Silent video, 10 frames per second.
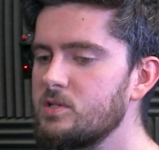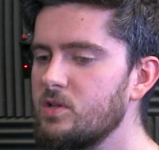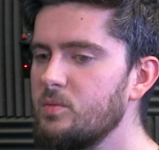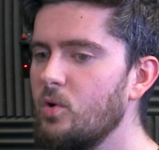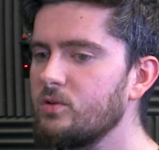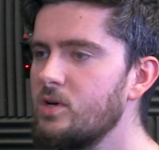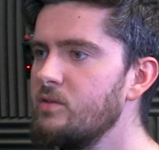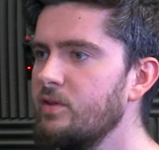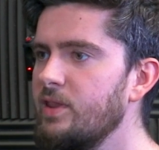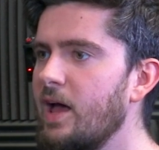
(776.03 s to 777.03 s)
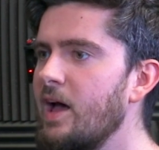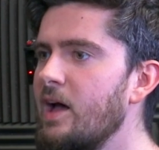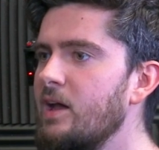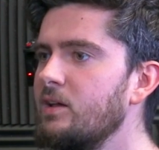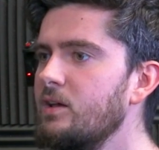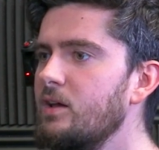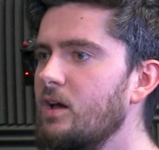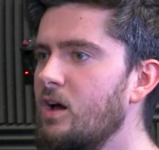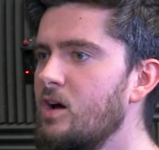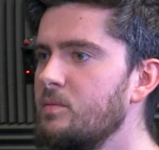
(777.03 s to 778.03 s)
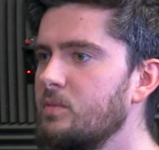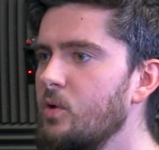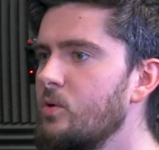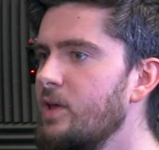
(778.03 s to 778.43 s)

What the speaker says: So the more relevant the ad, Google